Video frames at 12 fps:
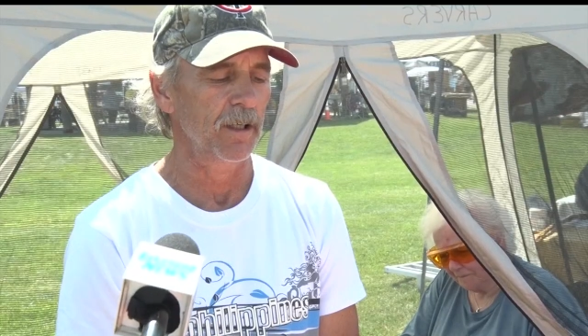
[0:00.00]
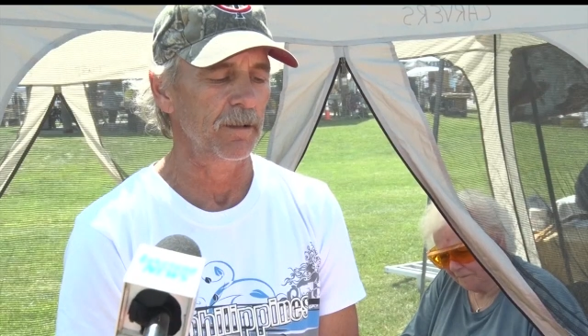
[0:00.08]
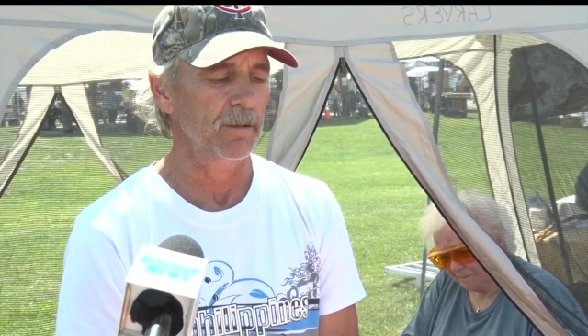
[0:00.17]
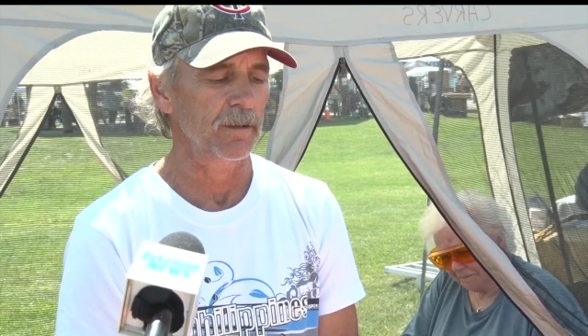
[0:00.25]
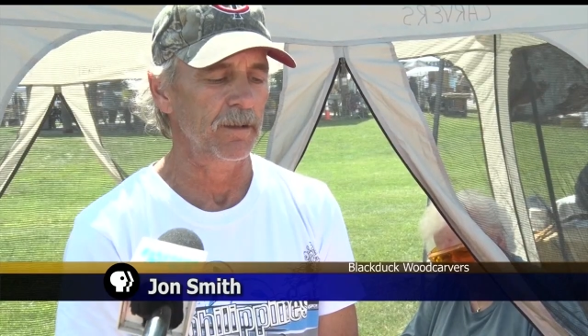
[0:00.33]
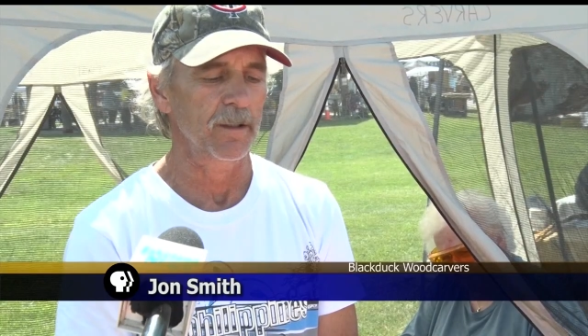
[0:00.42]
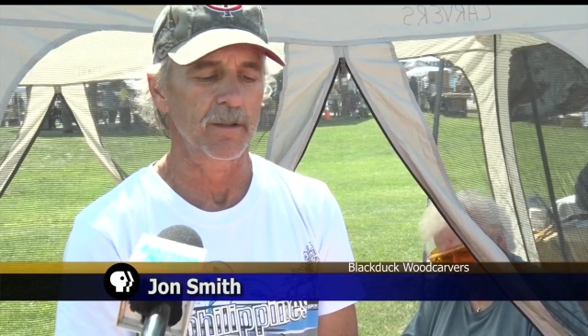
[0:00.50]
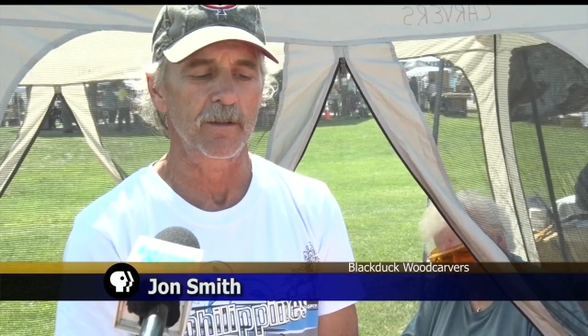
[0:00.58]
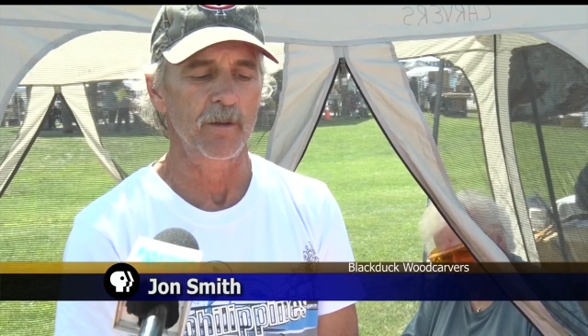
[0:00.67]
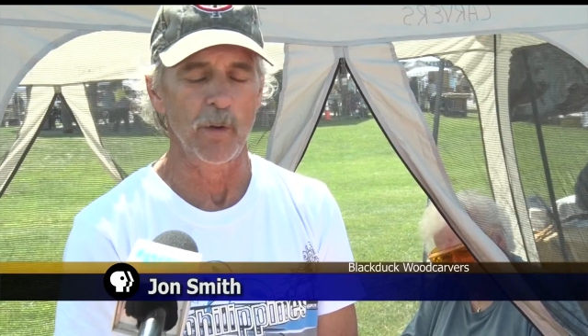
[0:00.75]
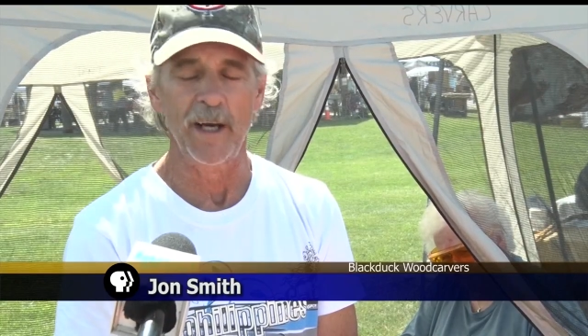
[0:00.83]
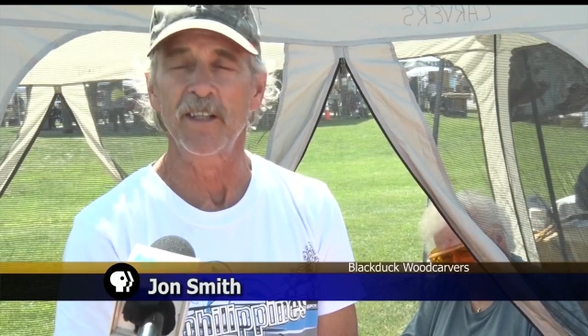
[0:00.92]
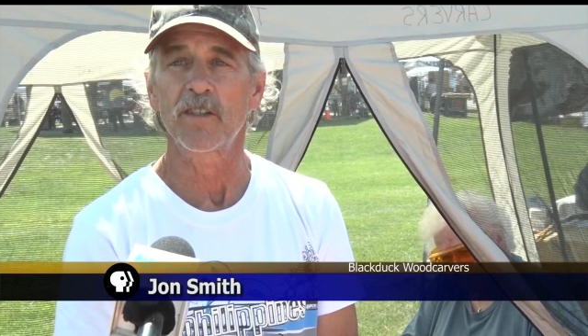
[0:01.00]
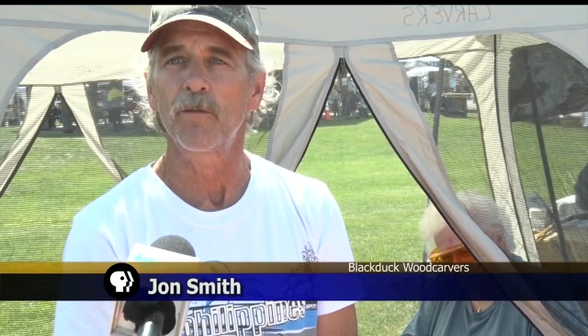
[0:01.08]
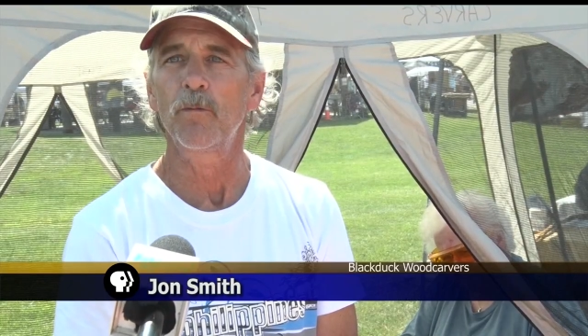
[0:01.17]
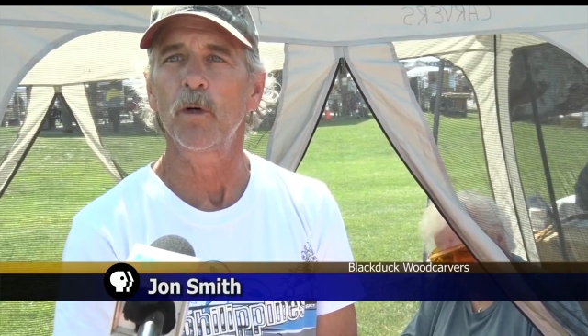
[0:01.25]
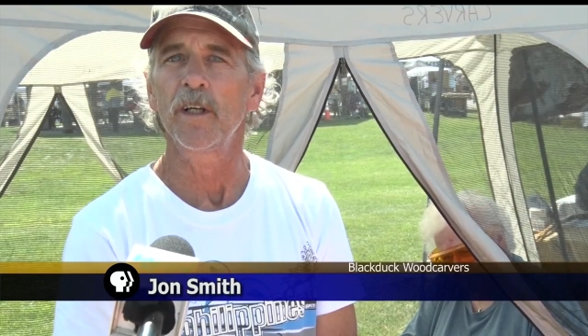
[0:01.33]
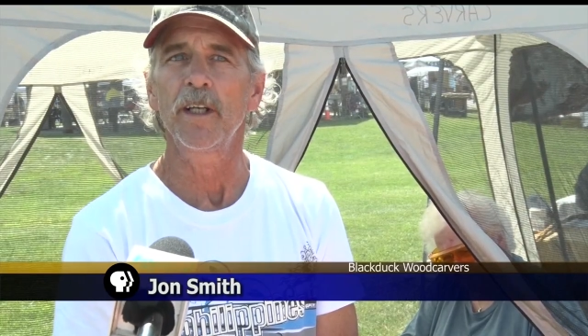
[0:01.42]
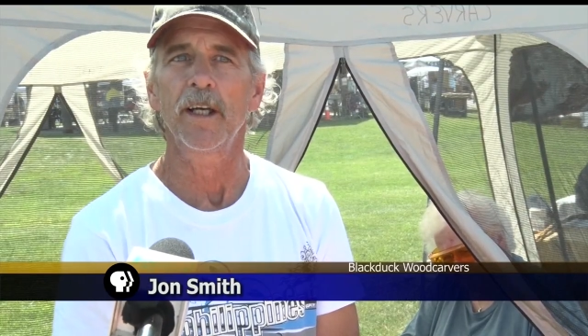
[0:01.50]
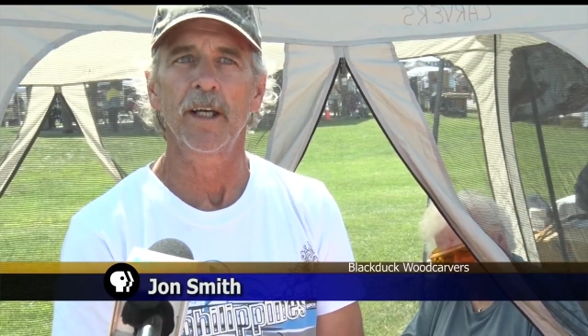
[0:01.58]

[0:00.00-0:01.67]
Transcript: the, the grains of wood,